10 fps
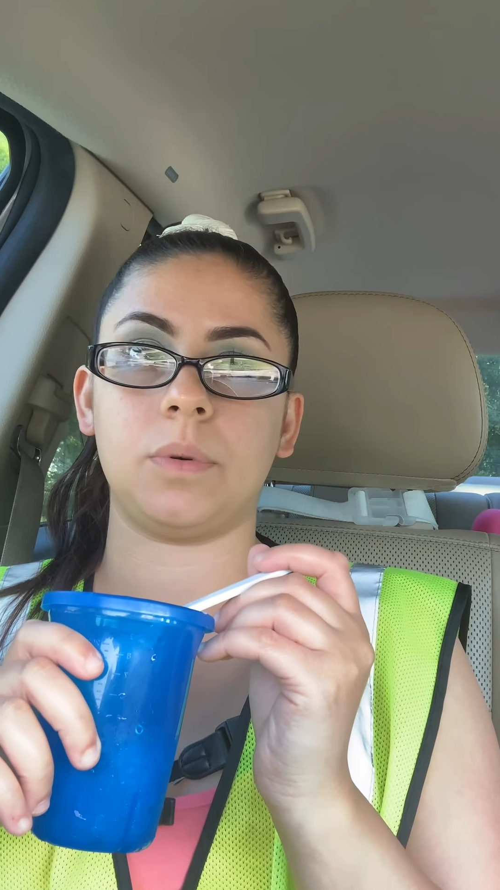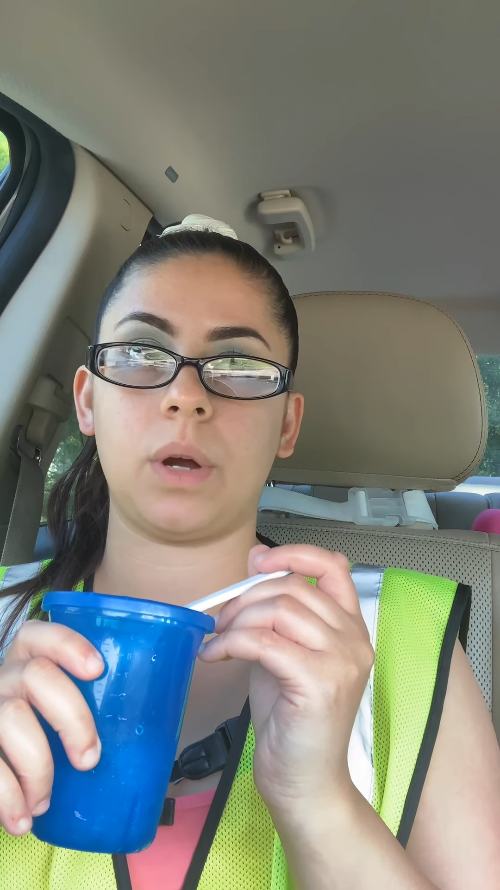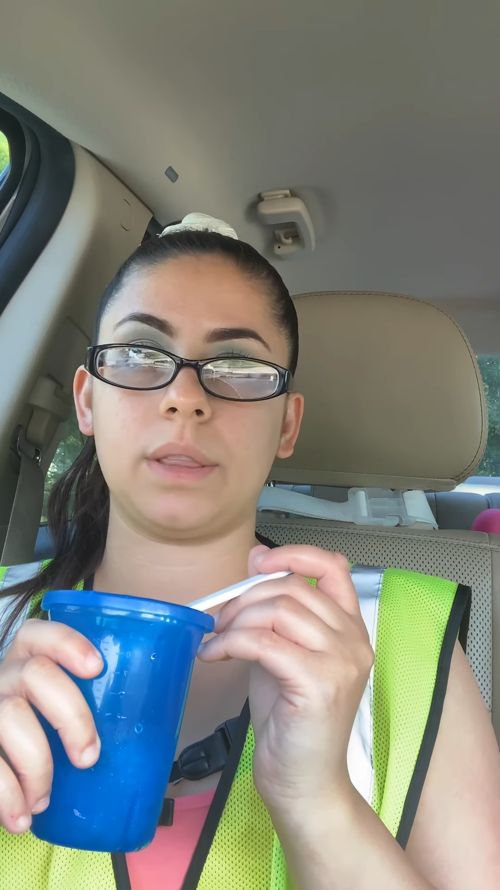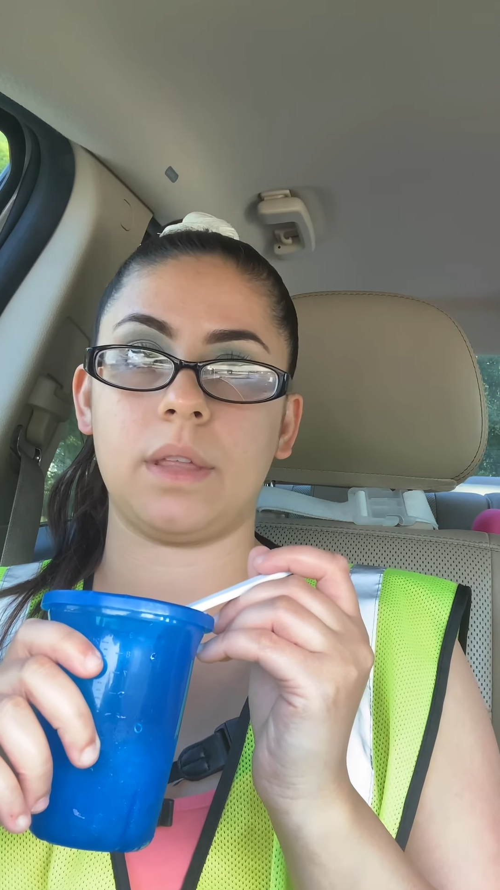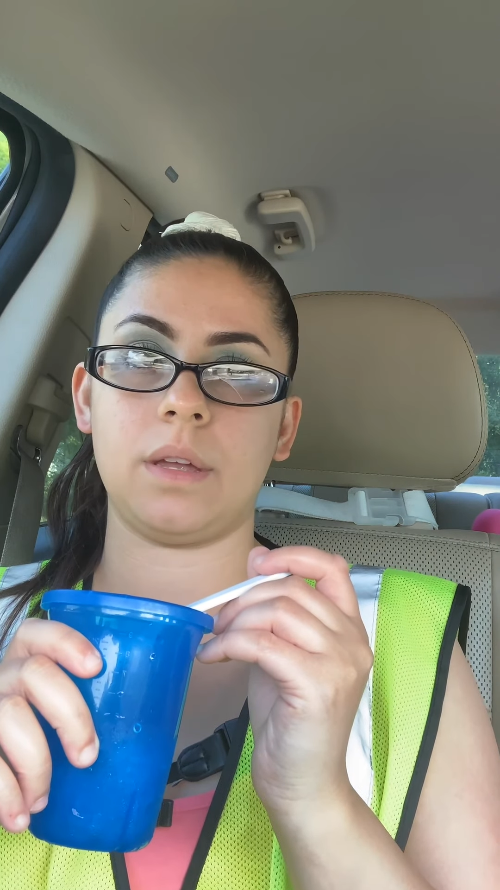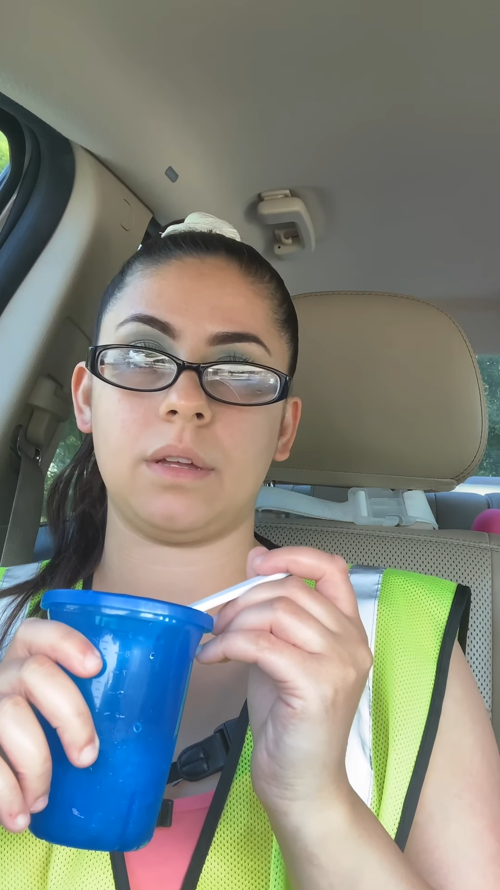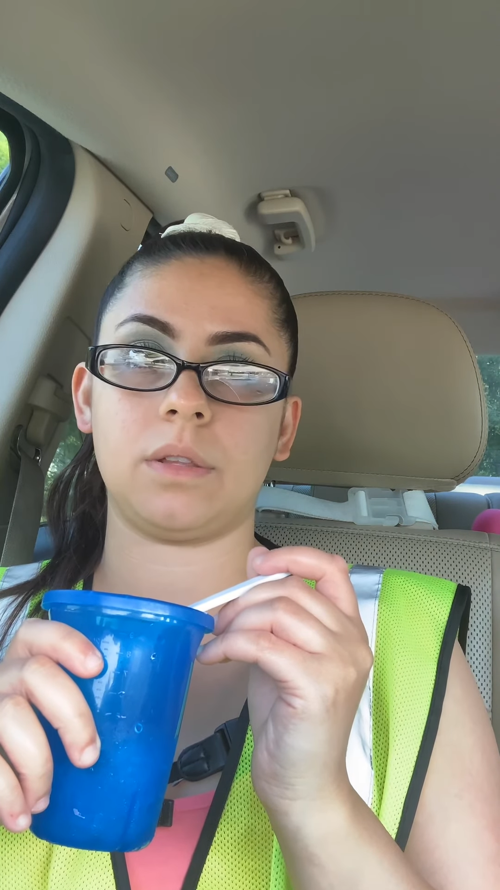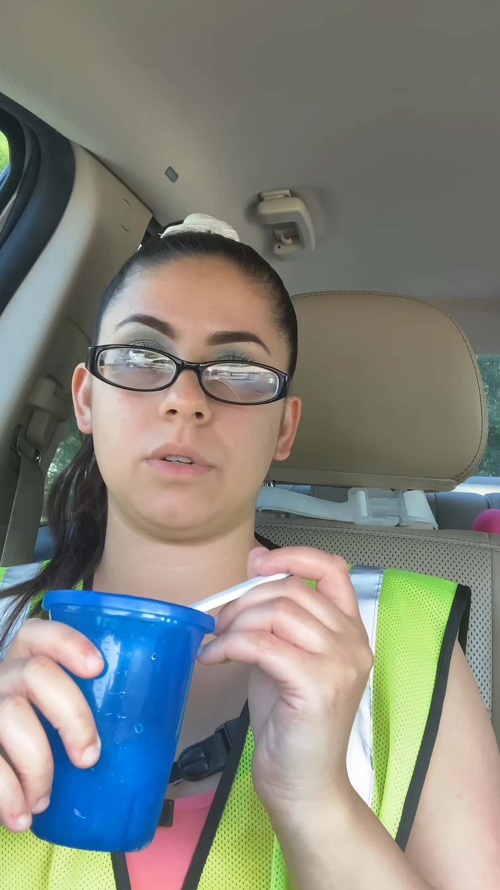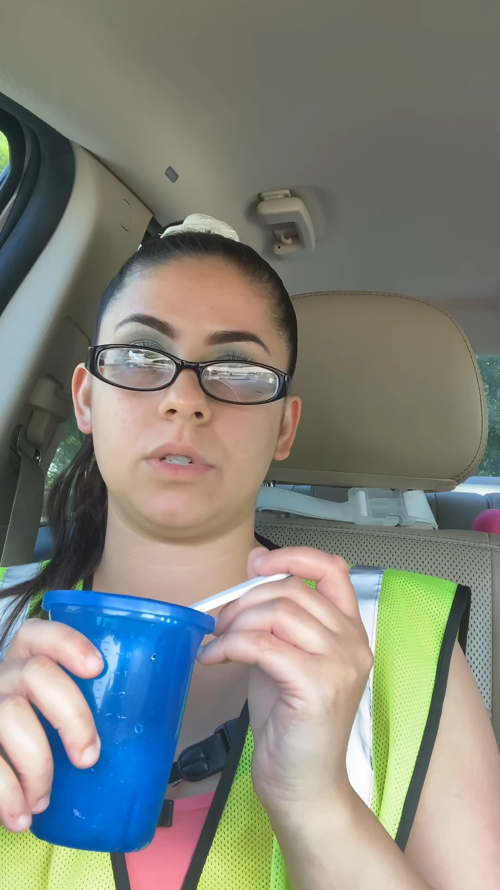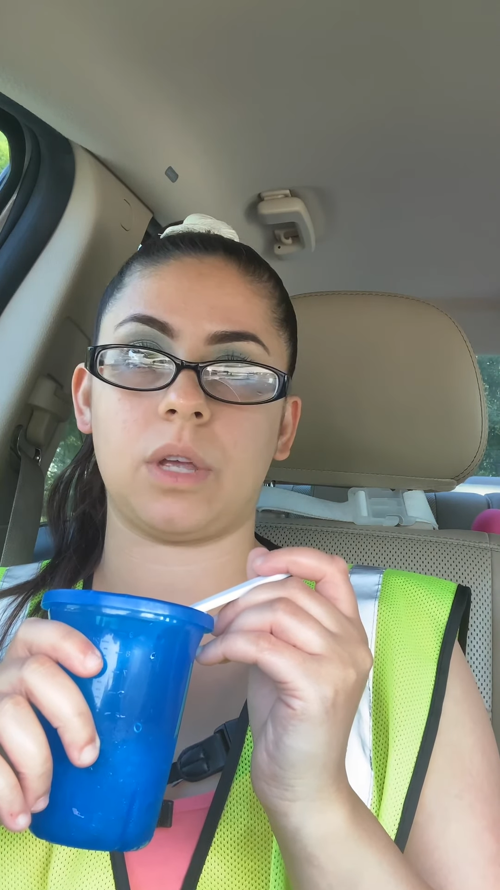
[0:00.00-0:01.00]
I think
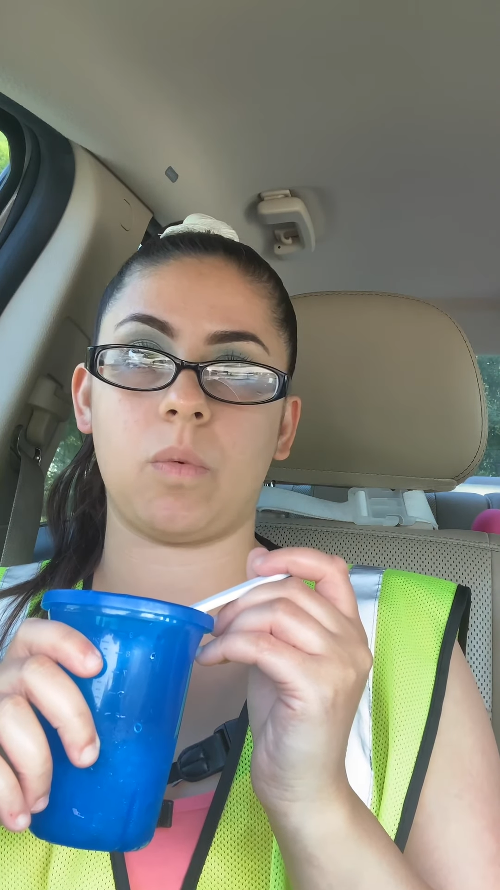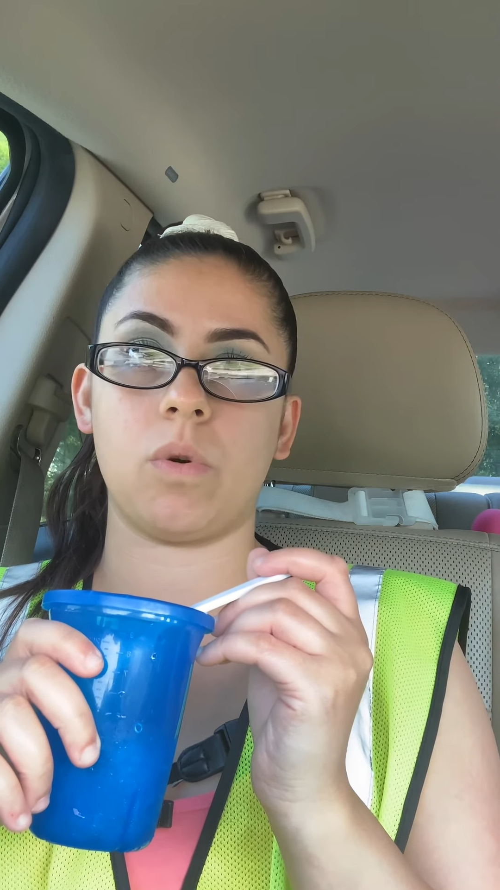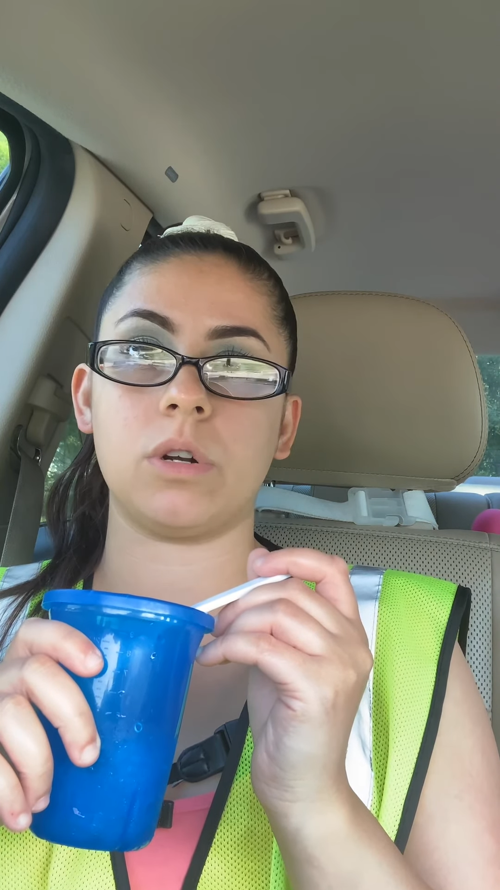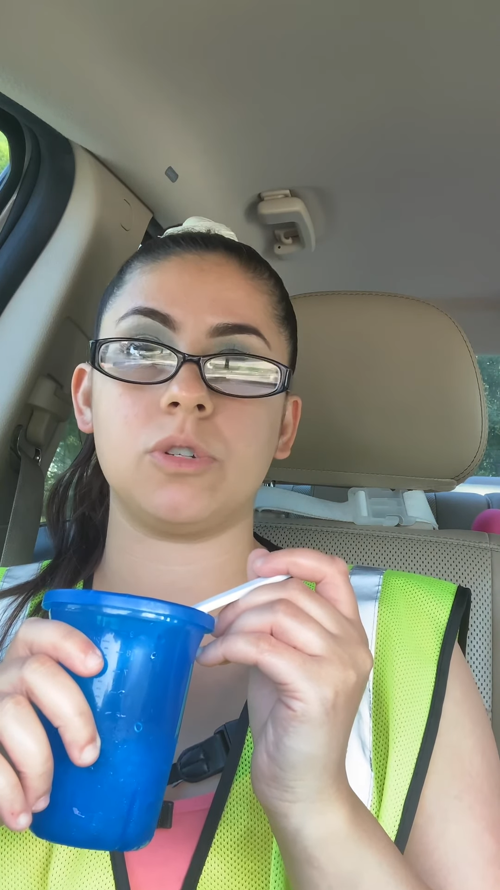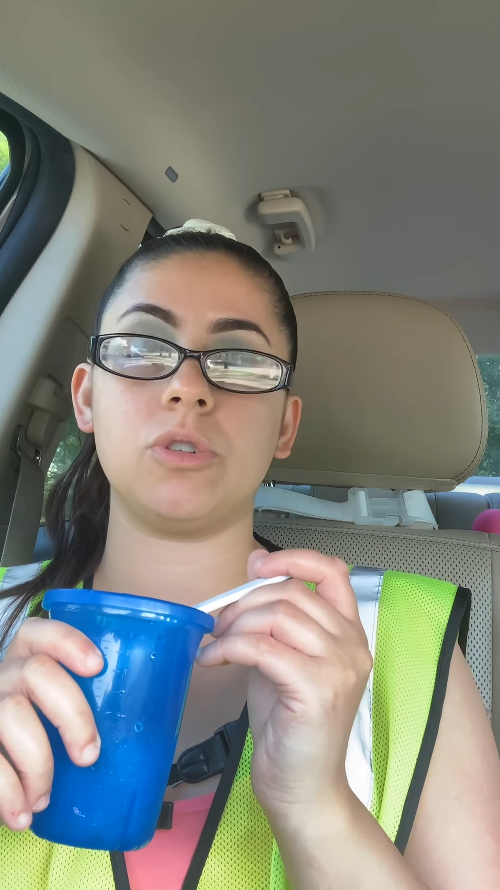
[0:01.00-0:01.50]
there's like one or